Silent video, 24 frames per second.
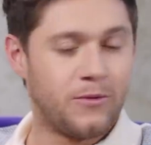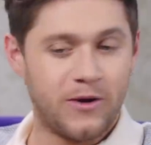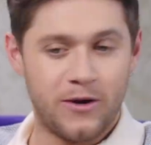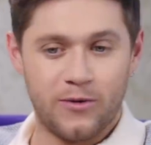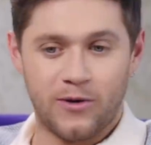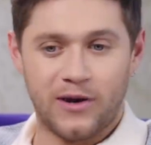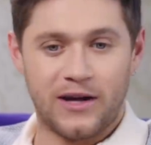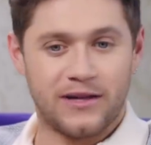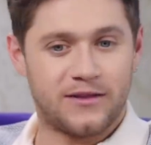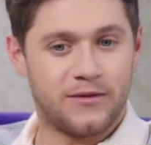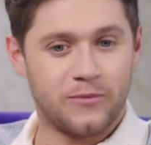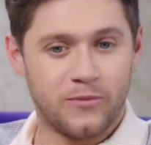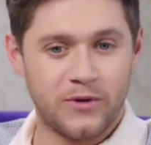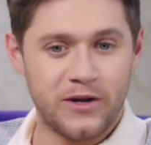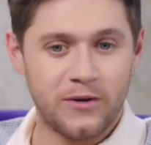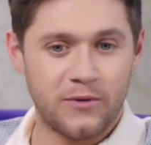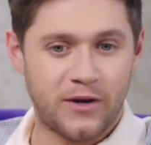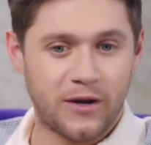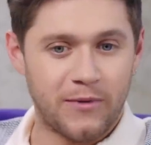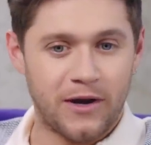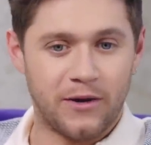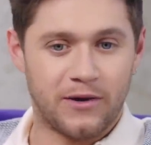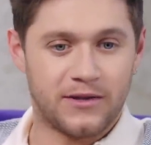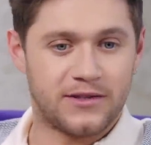we were at we
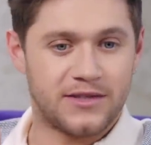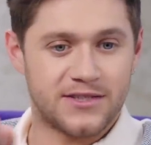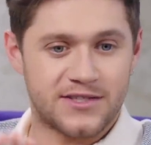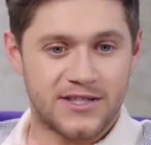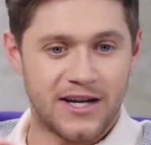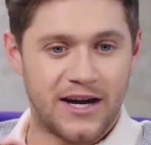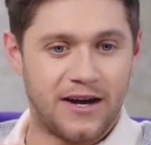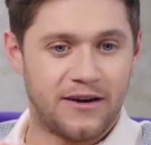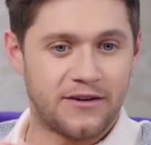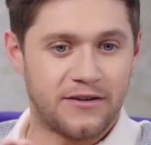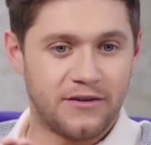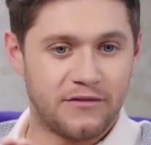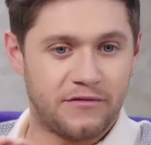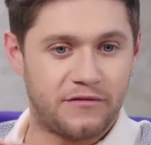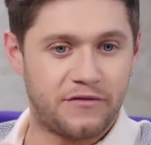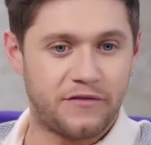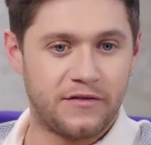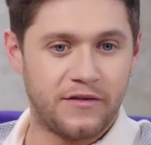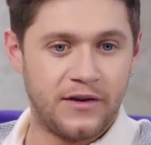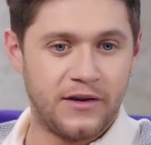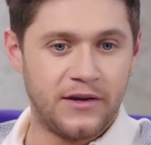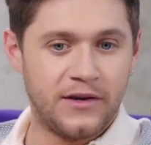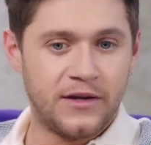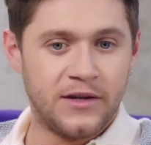came out at the start
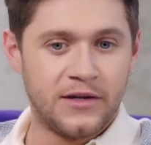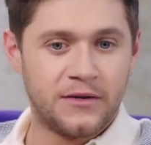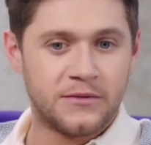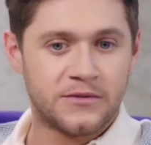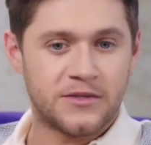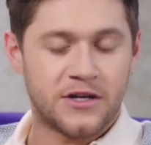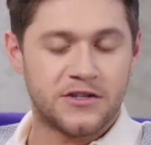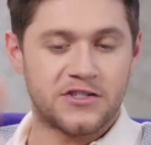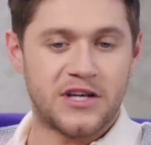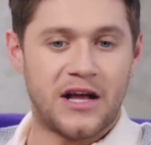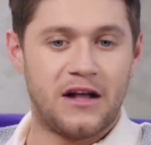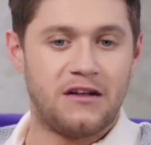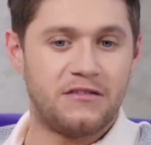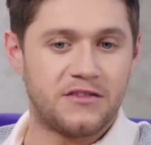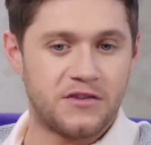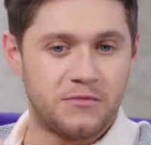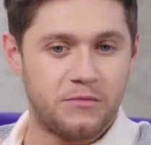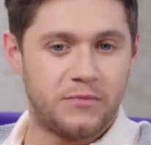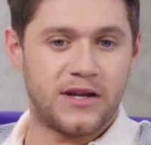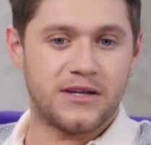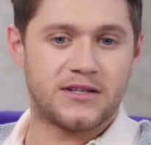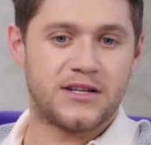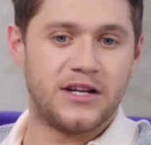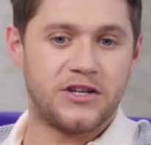of ourselves
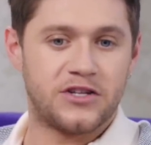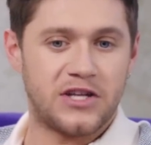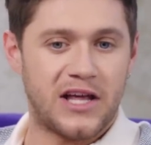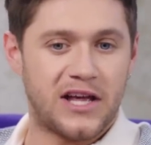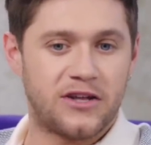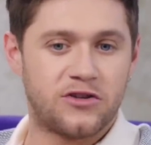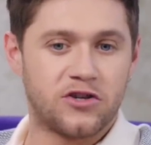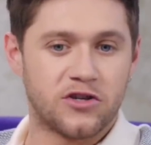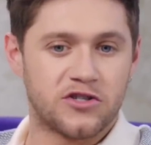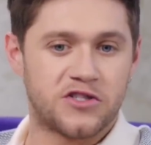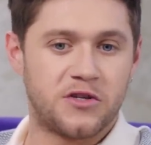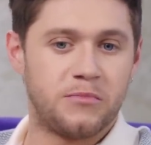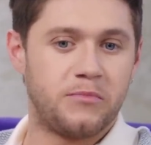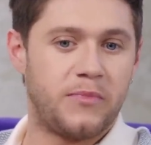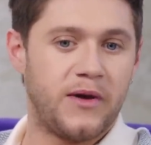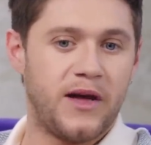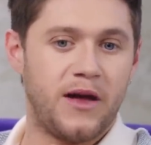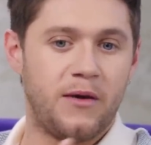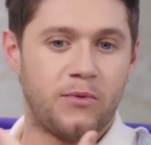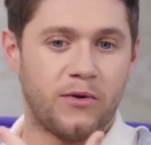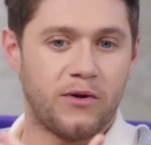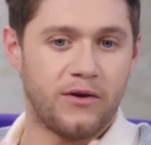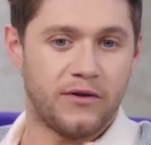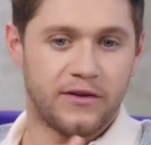and basically like Justin
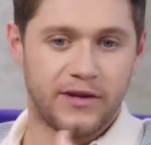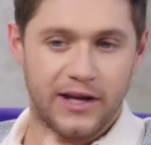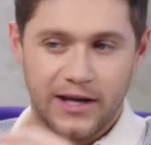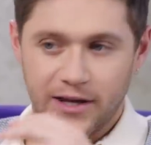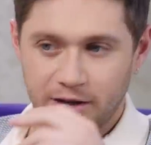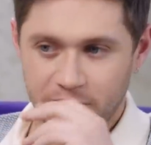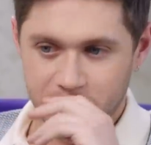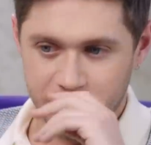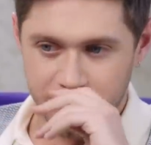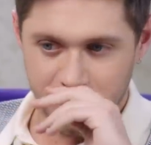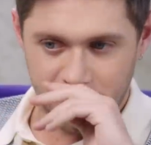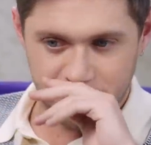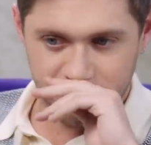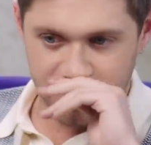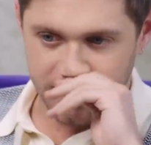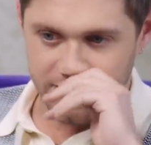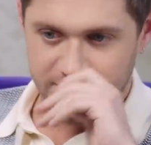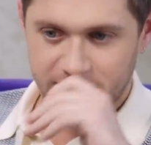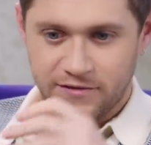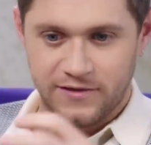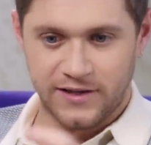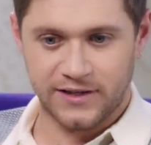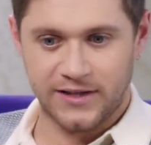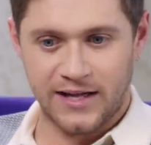Bieber and Taylor Swift and
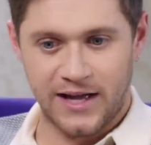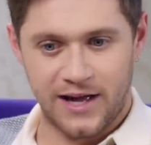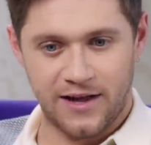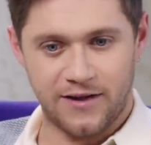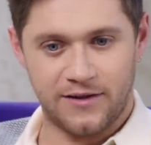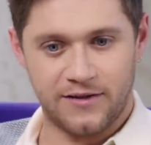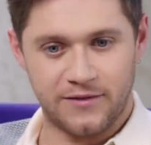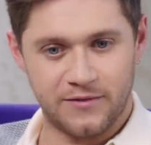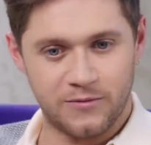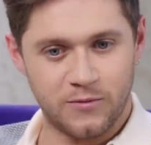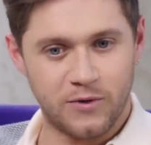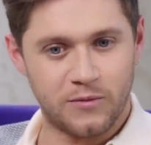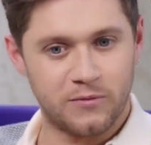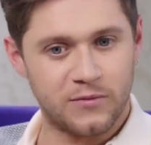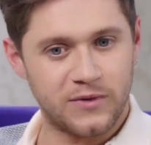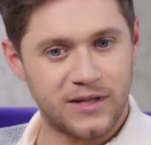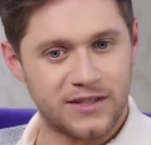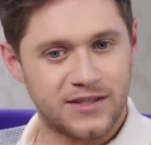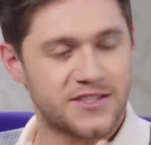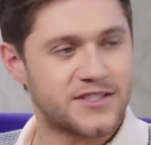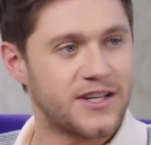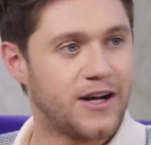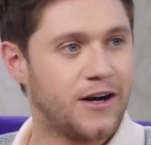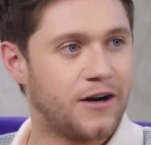stuff like that on when,
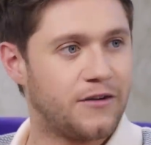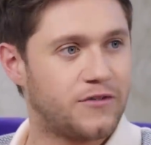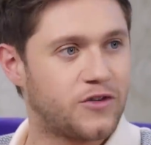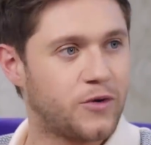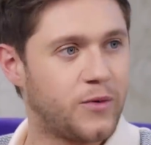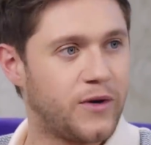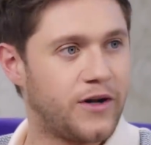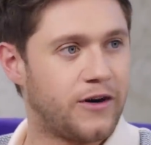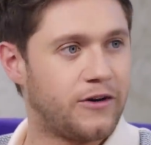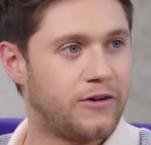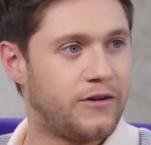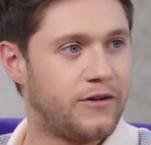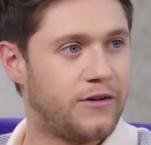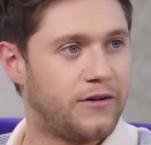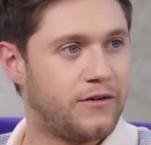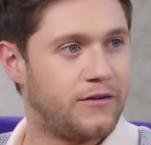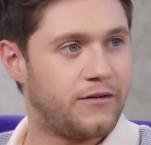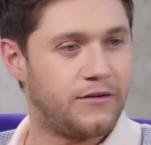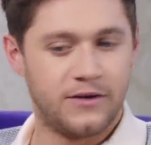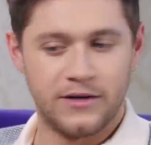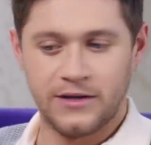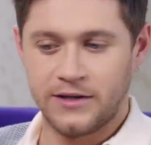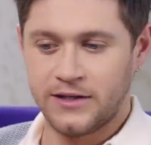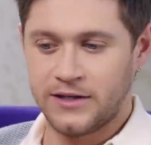at the start of Twitter
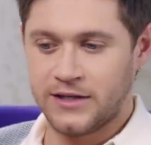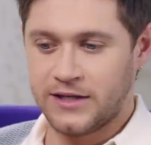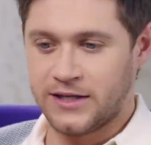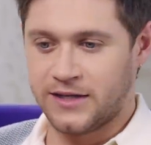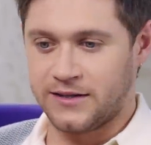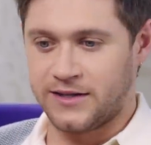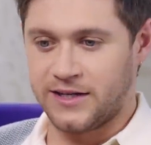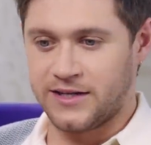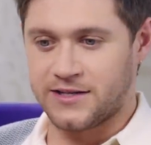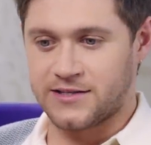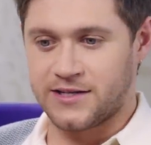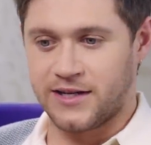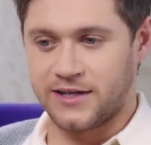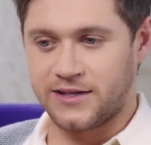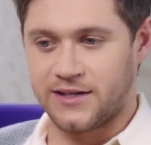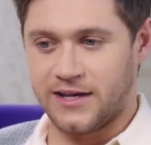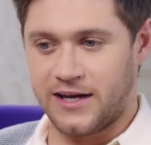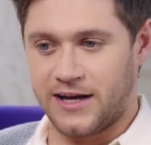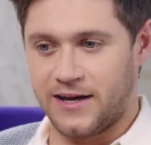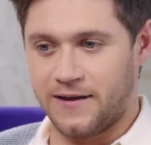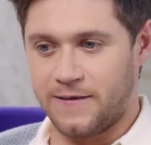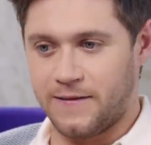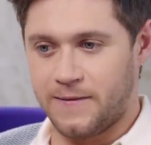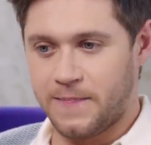and, and things like
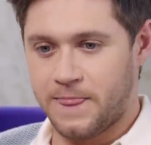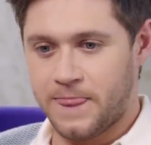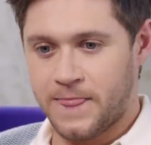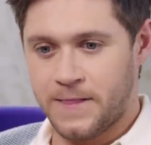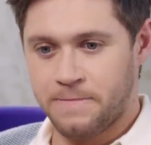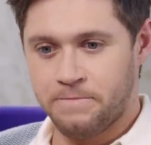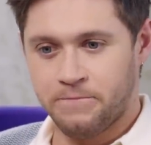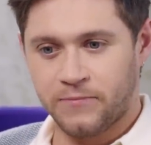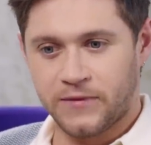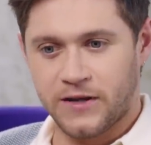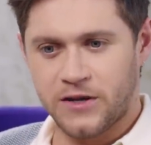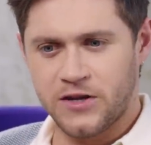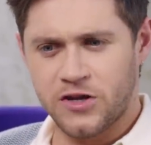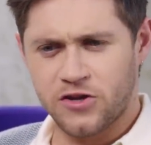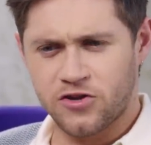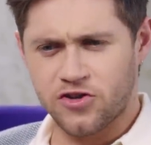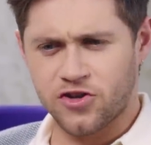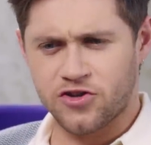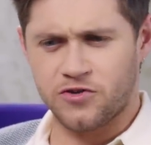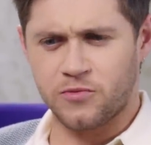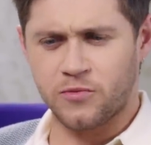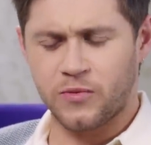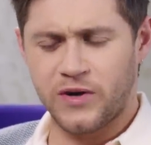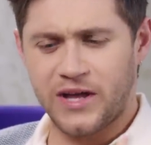that. And you
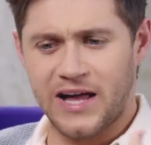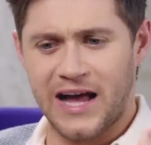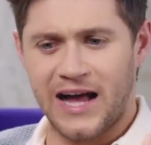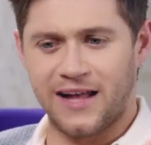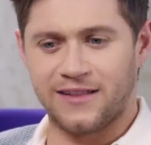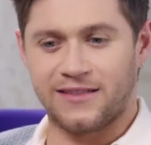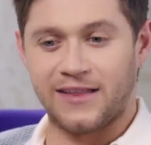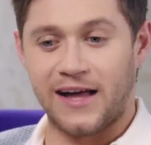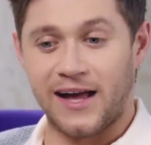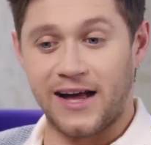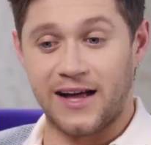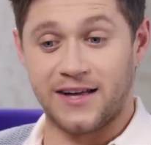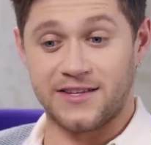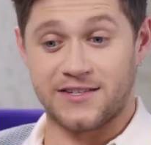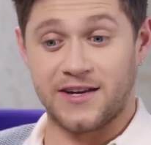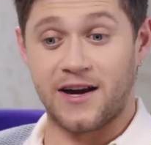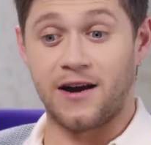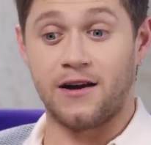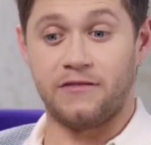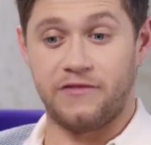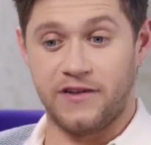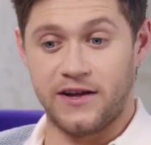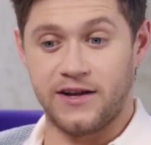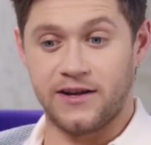just we had that as
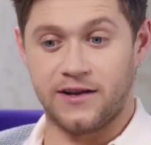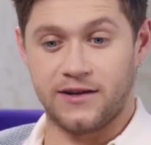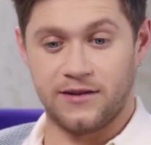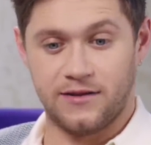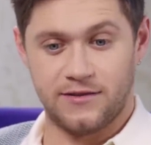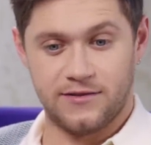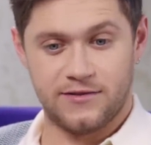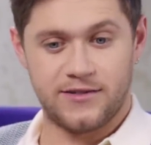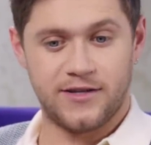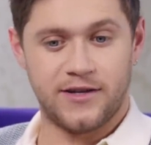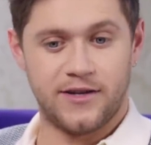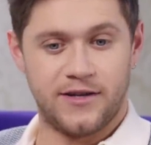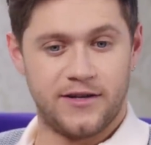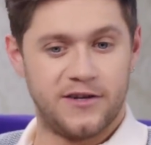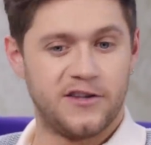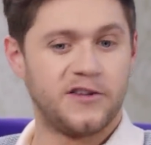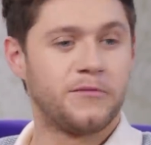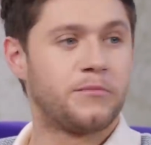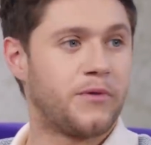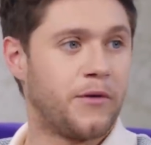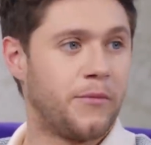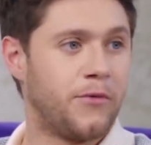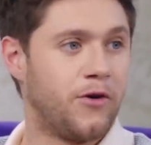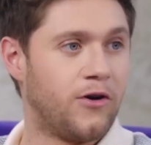our vehicle
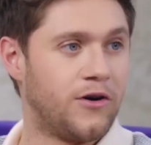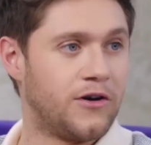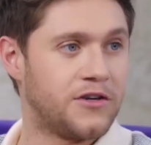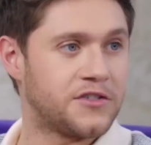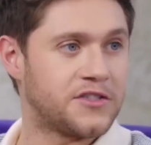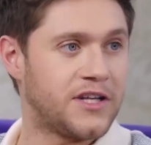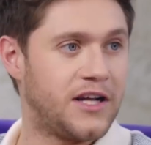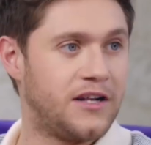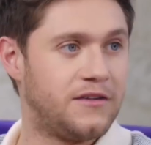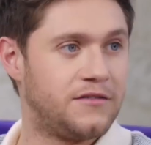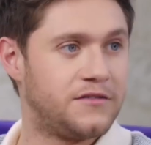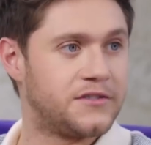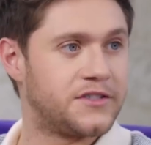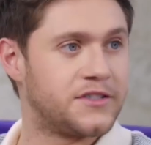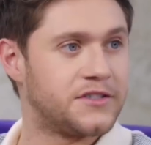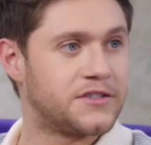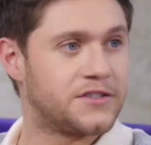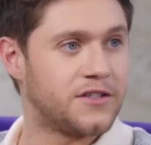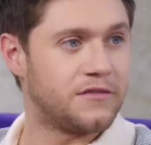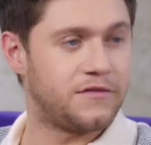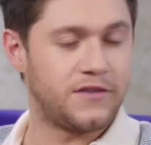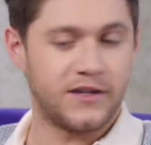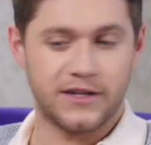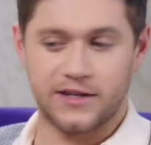to promote ourselves and
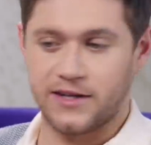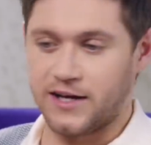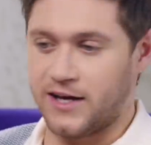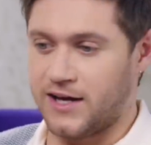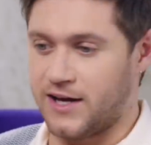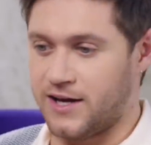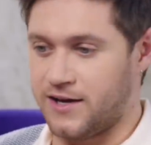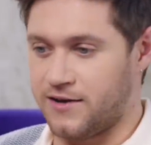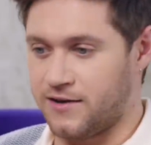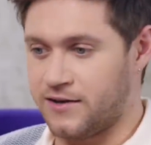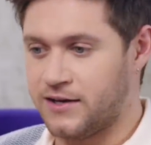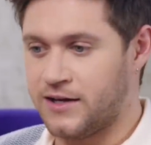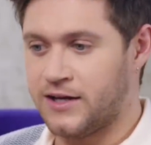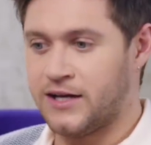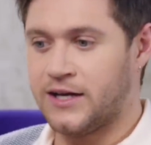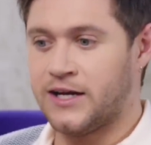stuff like that. And